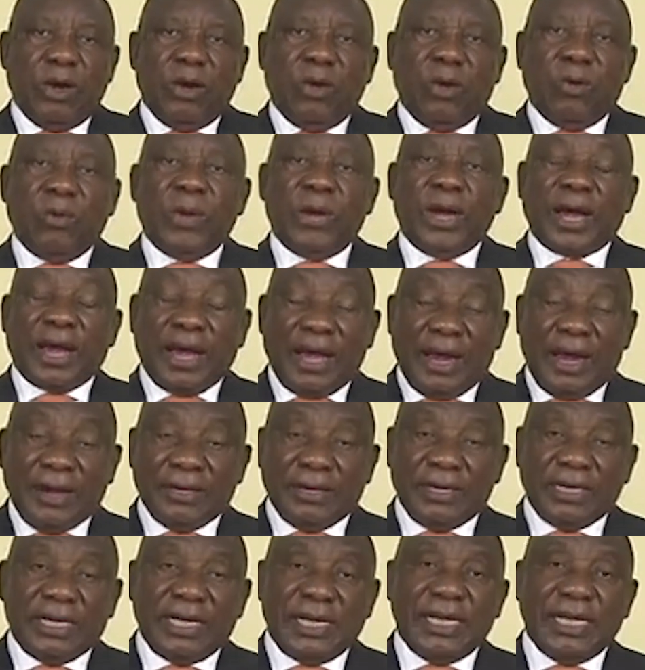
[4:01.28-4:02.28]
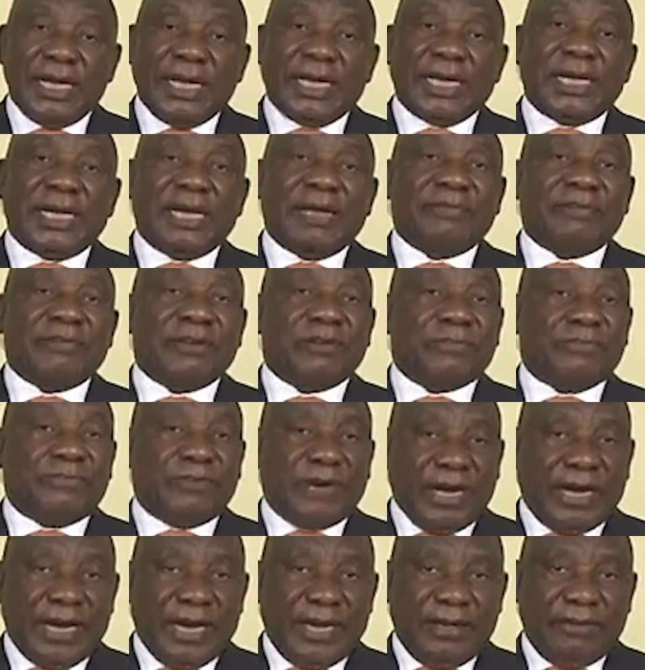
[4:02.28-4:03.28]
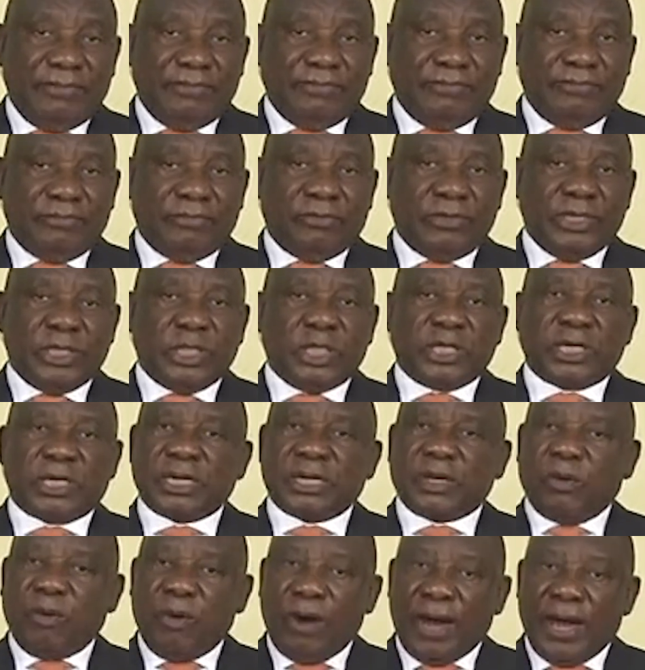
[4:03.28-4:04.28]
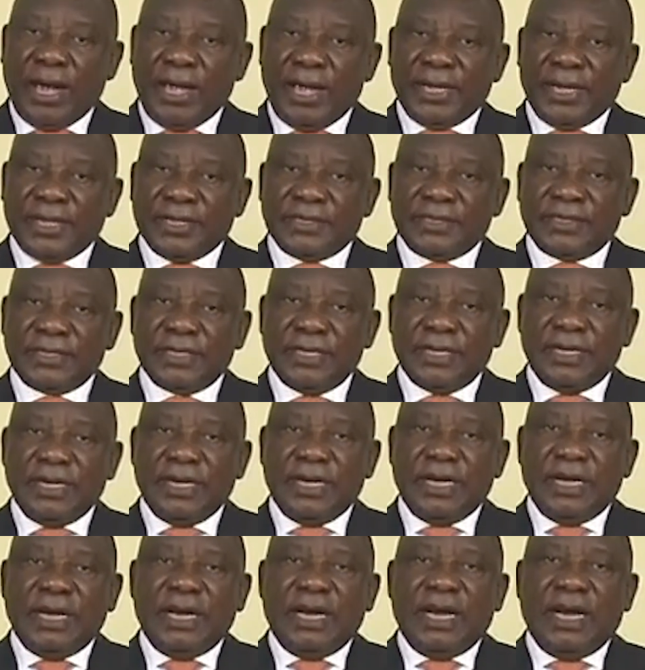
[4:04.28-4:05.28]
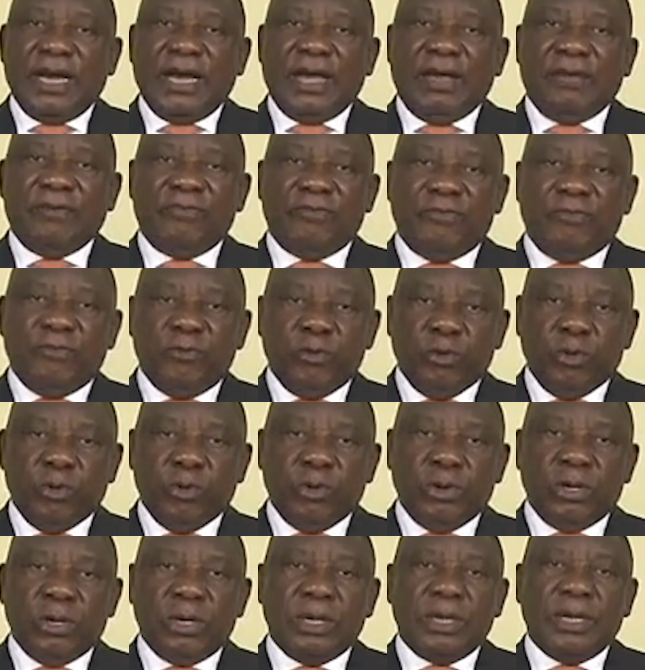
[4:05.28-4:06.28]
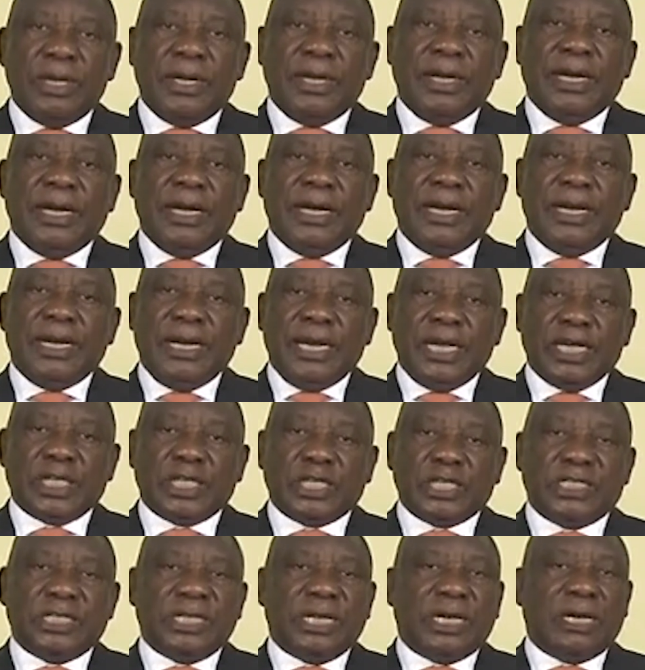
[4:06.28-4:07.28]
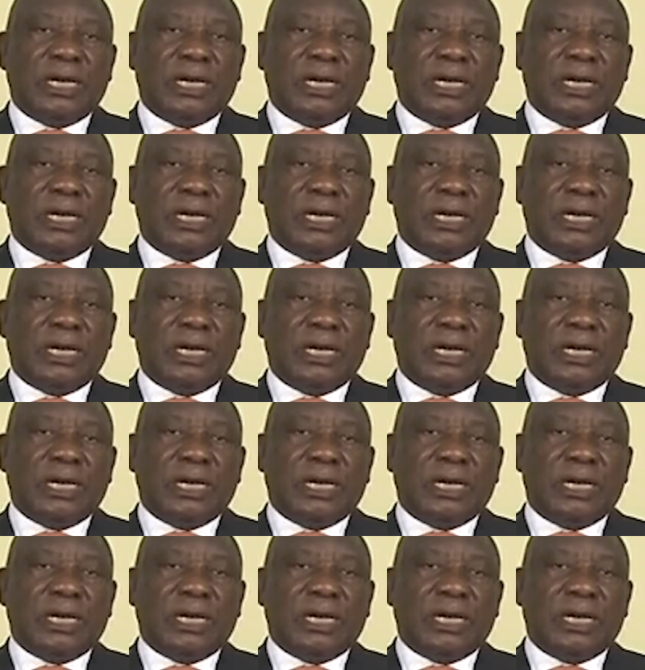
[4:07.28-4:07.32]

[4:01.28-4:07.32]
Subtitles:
We are currently at level 5, which requires a full national